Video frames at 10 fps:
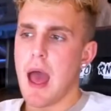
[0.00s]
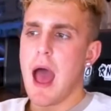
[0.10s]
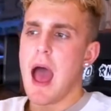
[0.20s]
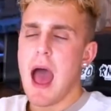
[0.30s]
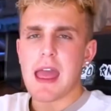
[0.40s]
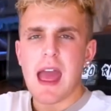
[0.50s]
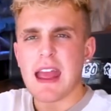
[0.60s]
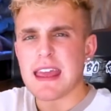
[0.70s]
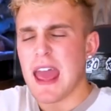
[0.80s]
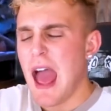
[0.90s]

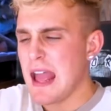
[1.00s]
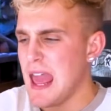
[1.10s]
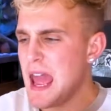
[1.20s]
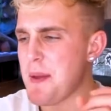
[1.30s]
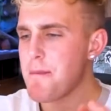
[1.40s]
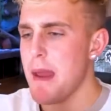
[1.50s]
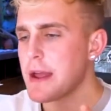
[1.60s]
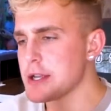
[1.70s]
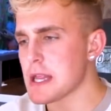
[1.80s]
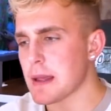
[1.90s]
I, I, can't, I can't
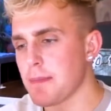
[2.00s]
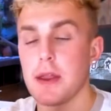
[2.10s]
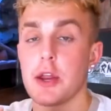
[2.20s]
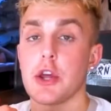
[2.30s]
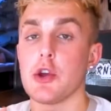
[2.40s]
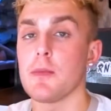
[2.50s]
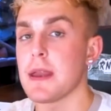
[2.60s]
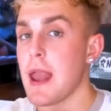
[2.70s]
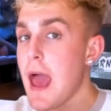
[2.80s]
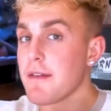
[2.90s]
imagine like being a
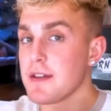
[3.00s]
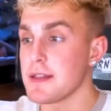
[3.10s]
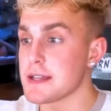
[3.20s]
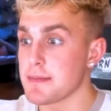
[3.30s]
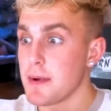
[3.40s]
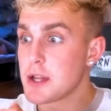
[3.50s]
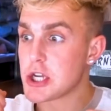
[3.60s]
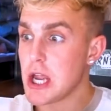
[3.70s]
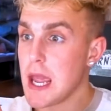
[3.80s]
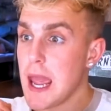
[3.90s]
human and having this
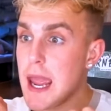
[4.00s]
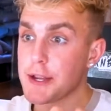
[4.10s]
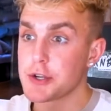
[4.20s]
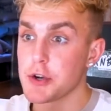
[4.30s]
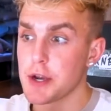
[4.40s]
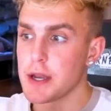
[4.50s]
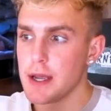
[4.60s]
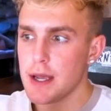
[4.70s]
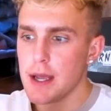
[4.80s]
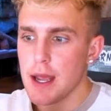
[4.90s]
much
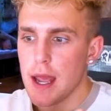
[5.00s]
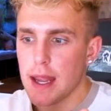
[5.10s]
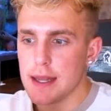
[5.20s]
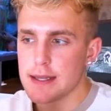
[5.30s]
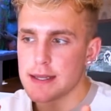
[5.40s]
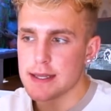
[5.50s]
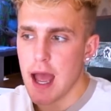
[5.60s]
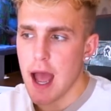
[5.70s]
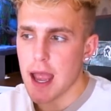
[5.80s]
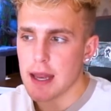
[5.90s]
hatred
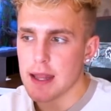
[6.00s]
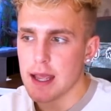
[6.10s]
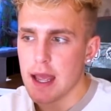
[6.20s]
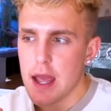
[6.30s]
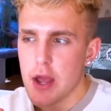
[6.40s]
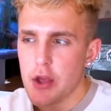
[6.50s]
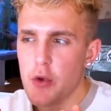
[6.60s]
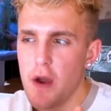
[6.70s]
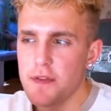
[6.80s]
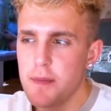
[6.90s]
inside. Like
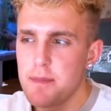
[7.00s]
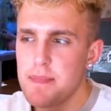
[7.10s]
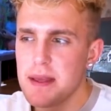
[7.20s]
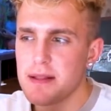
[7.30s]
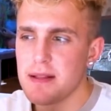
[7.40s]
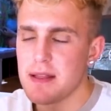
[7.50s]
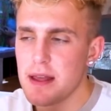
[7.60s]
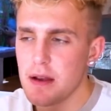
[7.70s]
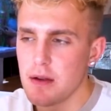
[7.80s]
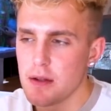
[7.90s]
you have to
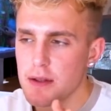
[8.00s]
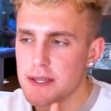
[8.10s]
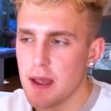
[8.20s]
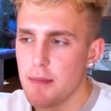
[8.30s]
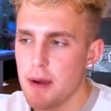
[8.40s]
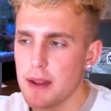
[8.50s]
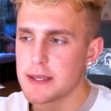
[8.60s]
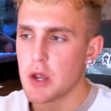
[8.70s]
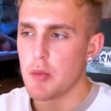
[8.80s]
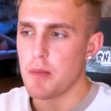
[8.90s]
belittle somebody
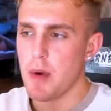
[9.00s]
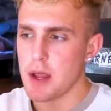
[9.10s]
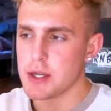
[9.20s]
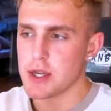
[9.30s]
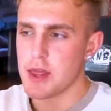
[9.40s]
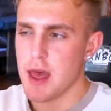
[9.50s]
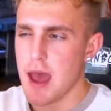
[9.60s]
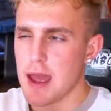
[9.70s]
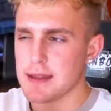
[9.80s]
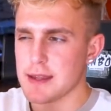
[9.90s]
so much
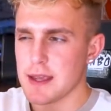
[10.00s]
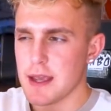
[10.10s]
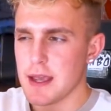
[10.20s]
that